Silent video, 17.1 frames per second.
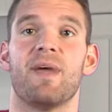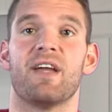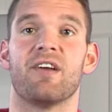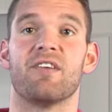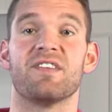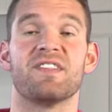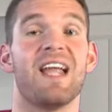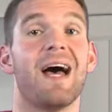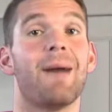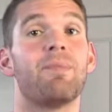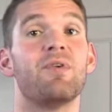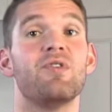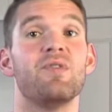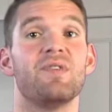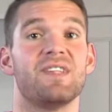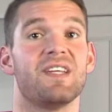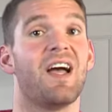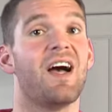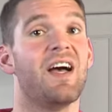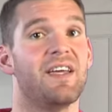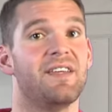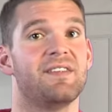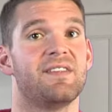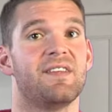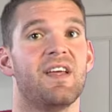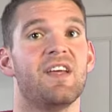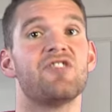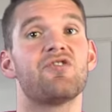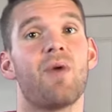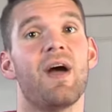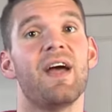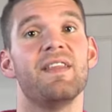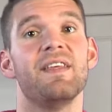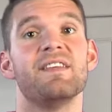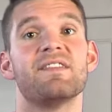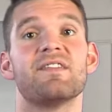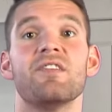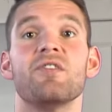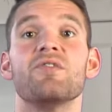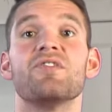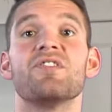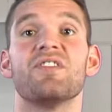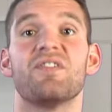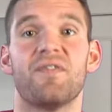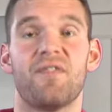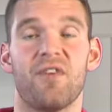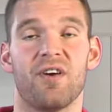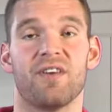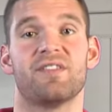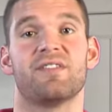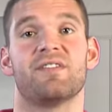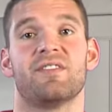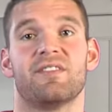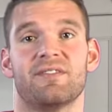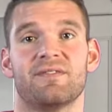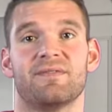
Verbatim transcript: maker is not producing ice, try these solutions first.